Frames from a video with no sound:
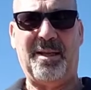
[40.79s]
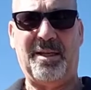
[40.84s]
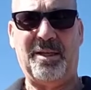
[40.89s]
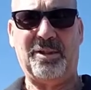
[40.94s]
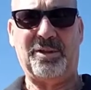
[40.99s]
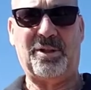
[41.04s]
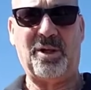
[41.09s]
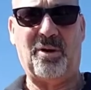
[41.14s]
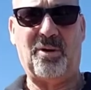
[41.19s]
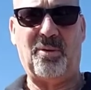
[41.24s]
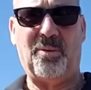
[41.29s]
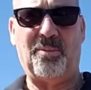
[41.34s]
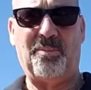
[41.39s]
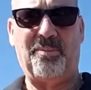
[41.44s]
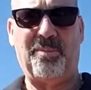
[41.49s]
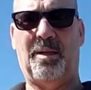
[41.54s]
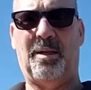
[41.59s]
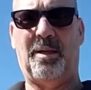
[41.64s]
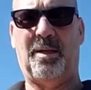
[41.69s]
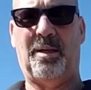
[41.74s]
So
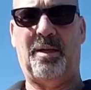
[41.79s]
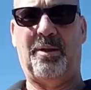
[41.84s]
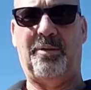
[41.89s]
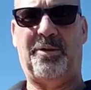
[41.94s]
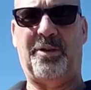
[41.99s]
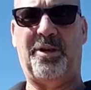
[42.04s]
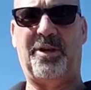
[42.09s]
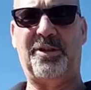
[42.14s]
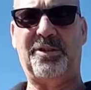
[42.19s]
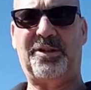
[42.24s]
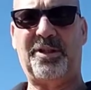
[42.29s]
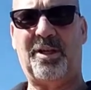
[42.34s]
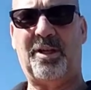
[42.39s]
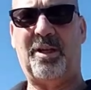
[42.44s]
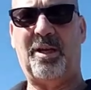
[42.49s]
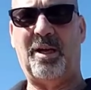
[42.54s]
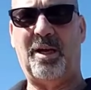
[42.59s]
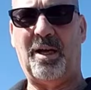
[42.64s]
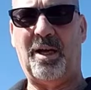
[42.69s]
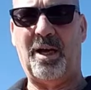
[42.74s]
there's
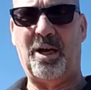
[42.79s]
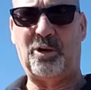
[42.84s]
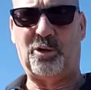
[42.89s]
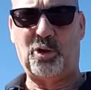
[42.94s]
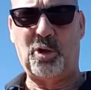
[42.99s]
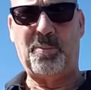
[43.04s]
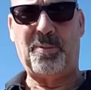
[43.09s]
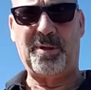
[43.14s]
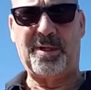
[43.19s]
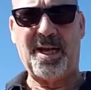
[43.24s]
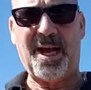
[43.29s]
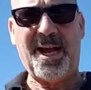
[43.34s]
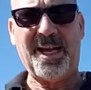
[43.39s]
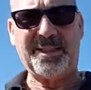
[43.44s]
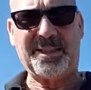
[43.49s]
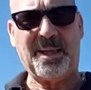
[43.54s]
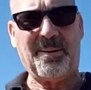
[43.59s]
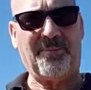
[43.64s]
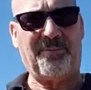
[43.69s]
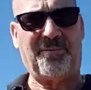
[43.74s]
a group of
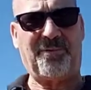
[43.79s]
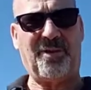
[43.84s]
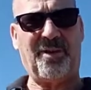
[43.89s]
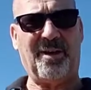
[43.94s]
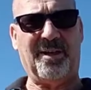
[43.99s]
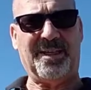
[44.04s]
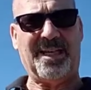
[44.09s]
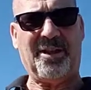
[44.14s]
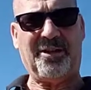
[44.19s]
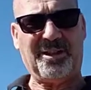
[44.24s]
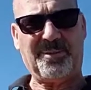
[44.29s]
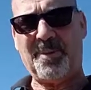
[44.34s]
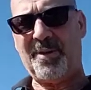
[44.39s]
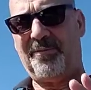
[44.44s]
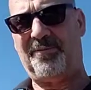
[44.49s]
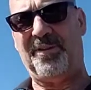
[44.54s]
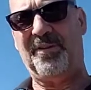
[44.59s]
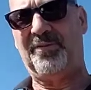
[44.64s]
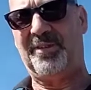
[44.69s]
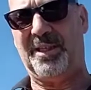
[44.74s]
guys up front. Now there's about
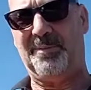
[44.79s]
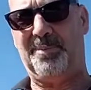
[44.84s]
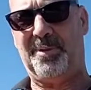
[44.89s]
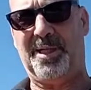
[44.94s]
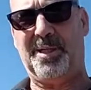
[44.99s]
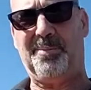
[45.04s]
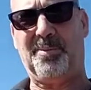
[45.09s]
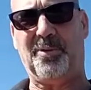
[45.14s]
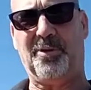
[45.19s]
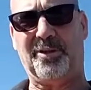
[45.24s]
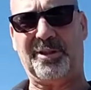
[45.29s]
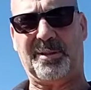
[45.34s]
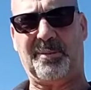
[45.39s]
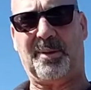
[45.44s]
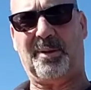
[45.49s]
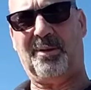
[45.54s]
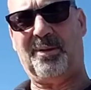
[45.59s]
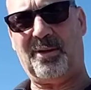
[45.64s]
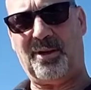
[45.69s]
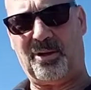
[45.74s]
50 people. There's
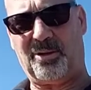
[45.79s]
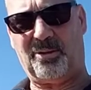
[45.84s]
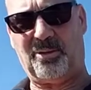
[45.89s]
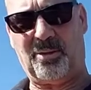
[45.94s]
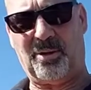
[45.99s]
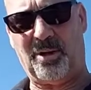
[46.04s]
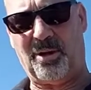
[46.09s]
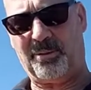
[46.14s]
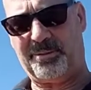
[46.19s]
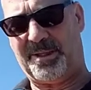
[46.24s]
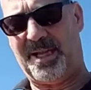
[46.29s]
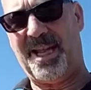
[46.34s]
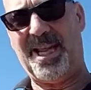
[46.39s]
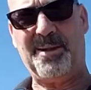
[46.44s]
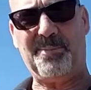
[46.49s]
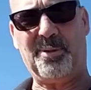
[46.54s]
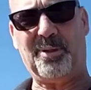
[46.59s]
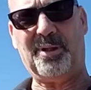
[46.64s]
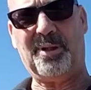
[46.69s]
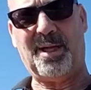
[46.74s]
about a
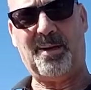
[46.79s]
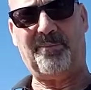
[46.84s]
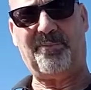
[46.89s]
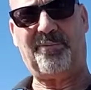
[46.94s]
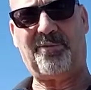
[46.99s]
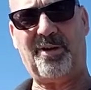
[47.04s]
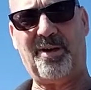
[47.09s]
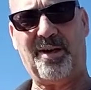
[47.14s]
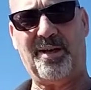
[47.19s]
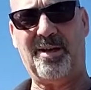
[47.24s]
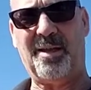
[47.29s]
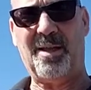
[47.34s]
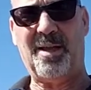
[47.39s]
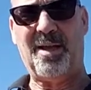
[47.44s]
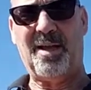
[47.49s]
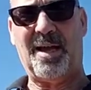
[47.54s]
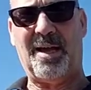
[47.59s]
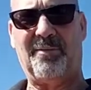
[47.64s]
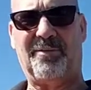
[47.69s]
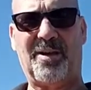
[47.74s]
table up front
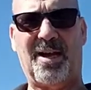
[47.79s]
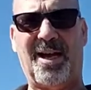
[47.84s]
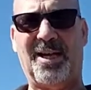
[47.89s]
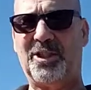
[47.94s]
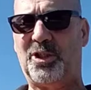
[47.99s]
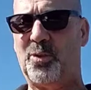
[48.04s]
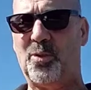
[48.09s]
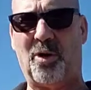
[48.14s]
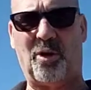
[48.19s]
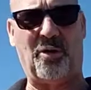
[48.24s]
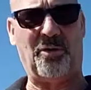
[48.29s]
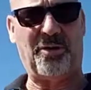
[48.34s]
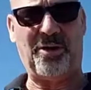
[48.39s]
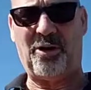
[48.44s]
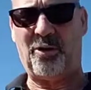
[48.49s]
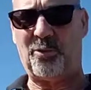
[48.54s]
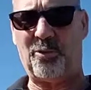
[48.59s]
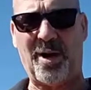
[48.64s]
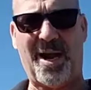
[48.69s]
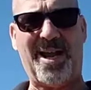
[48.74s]
of guys
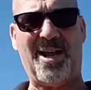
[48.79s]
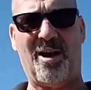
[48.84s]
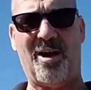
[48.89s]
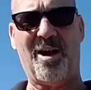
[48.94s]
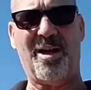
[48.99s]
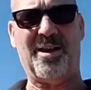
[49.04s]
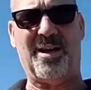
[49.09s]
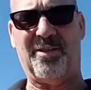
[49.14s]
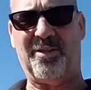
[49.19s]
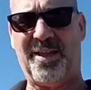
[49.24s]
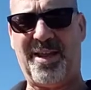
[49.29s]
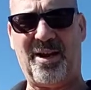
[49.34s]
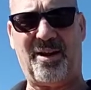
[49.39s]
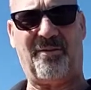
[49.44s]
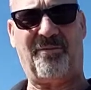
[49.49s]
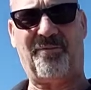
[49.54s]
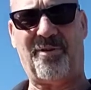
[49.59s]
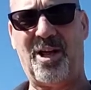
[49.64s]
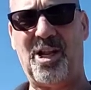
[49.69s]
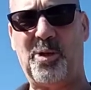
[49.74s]
they're right on it. They are
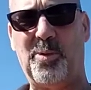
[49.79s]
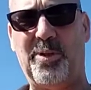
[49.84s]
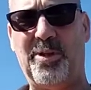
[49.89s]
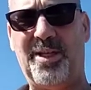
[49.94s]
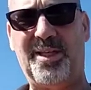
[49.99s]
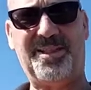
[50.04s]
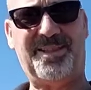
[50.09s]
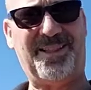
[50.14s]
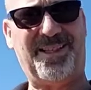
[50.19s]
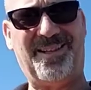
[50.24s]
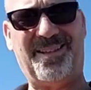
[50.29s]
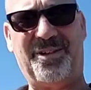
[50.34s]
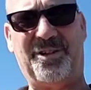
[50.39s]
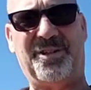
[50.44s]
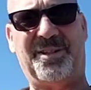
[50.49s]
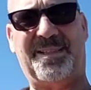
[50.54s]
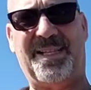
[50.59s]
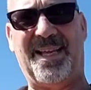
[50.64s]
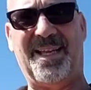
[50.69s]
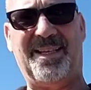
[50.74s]
following this, they
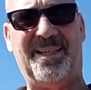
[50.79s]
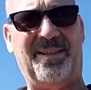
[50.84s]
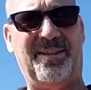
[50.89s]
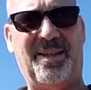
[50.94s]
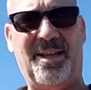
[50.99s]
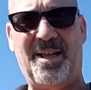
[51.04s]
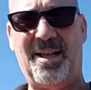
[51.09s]
understand it.